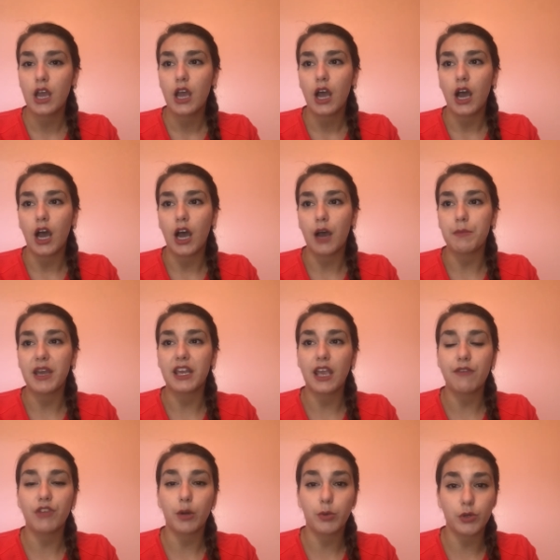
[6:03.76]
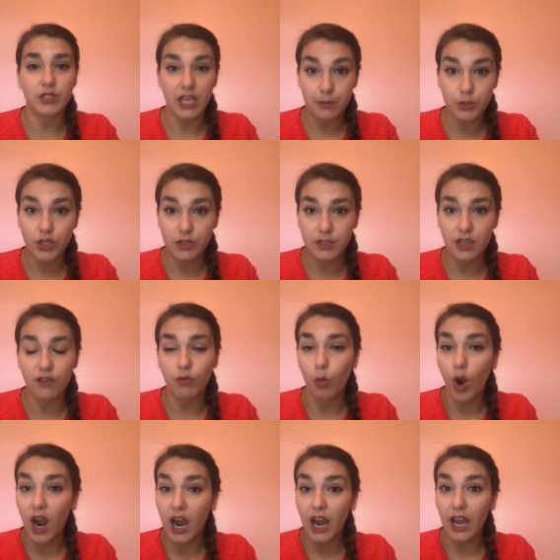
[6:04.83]
it gave their perceptions of
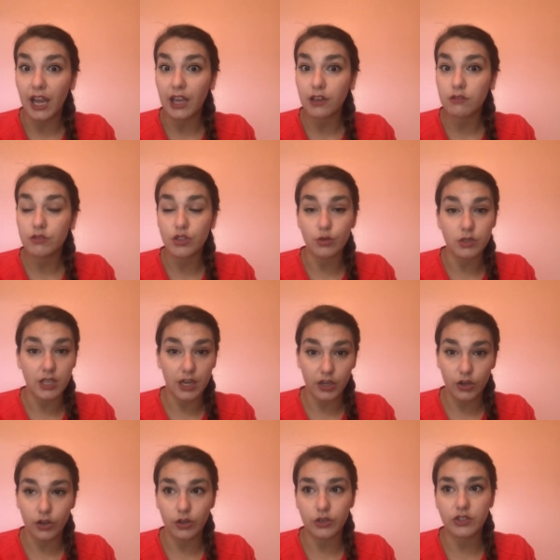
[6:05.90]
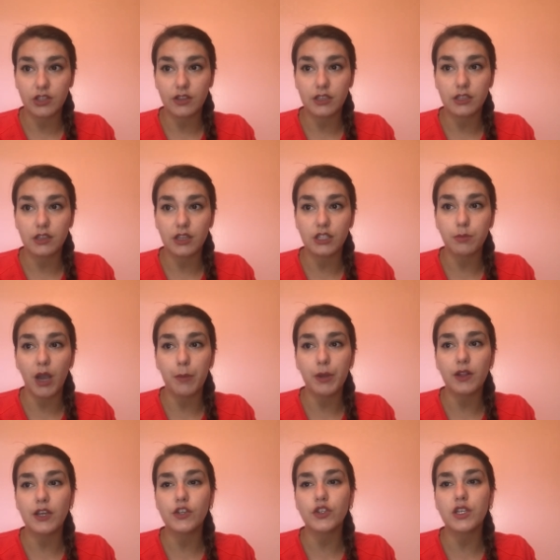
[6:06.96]
why suicide occurs in these
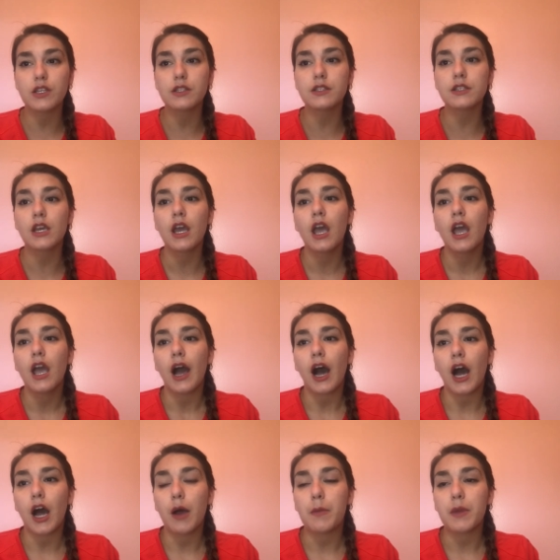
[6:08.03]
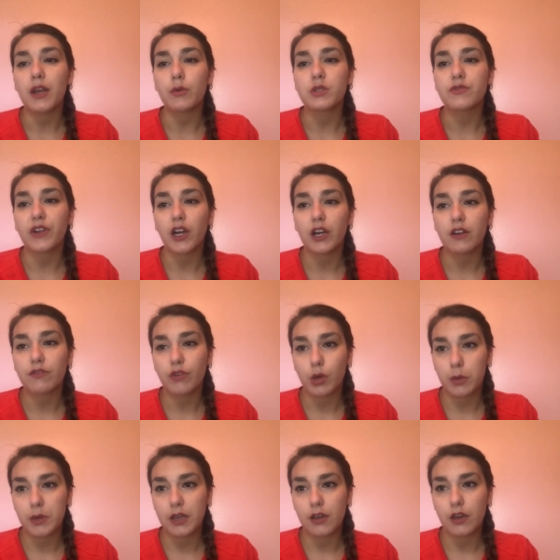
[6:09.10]
populations. And it was very
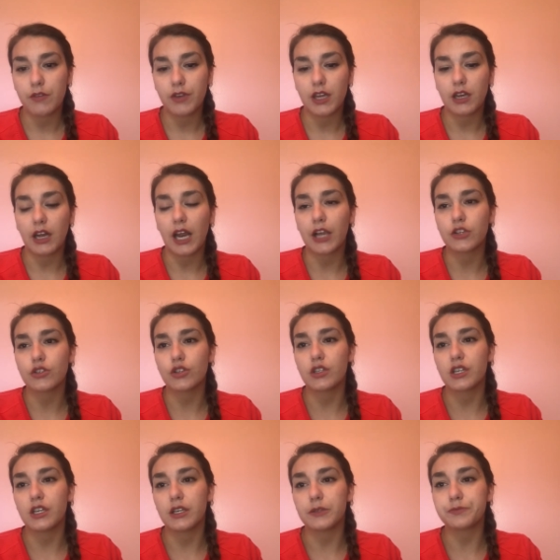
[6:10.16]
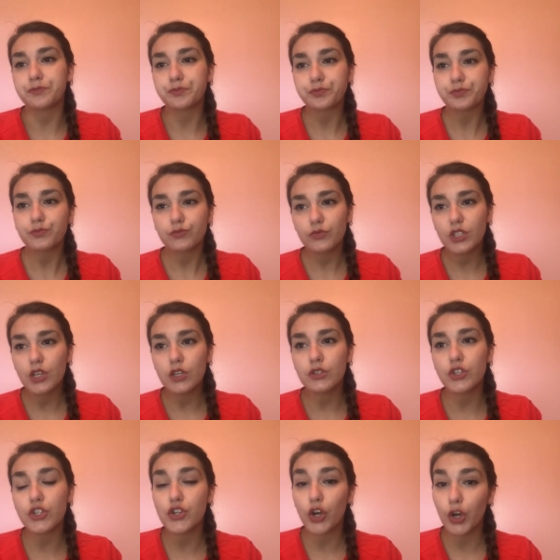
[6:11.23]
informative, and it actually
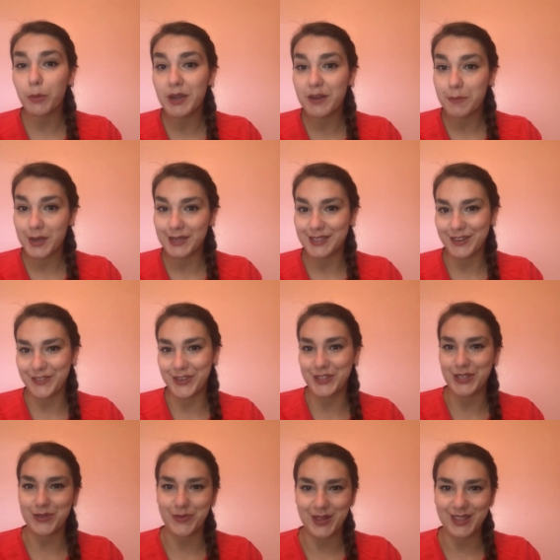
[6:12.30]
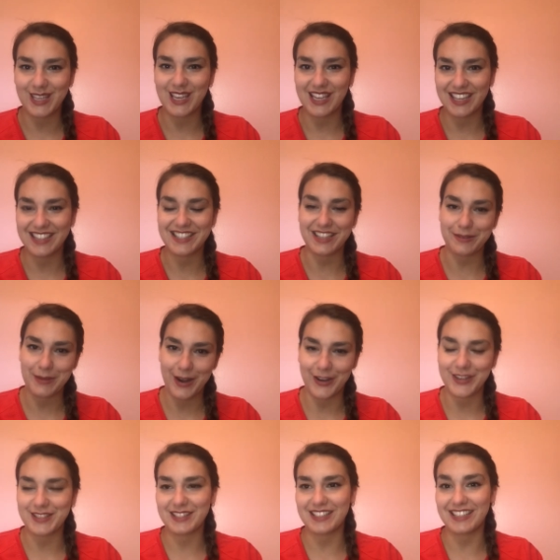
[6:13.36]
determined a big difference in what the kids and the
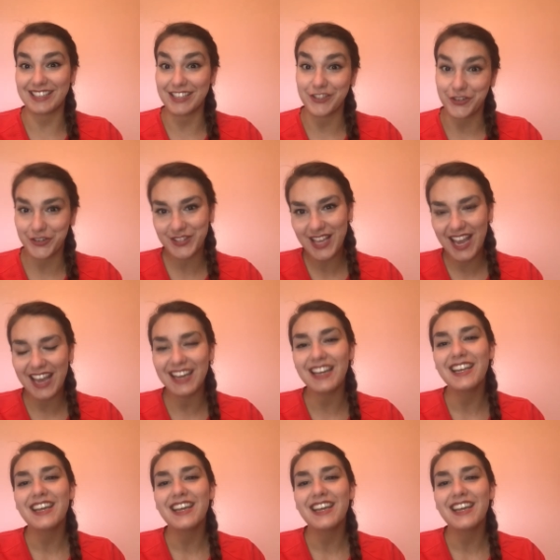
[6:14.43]
parents and teachers said.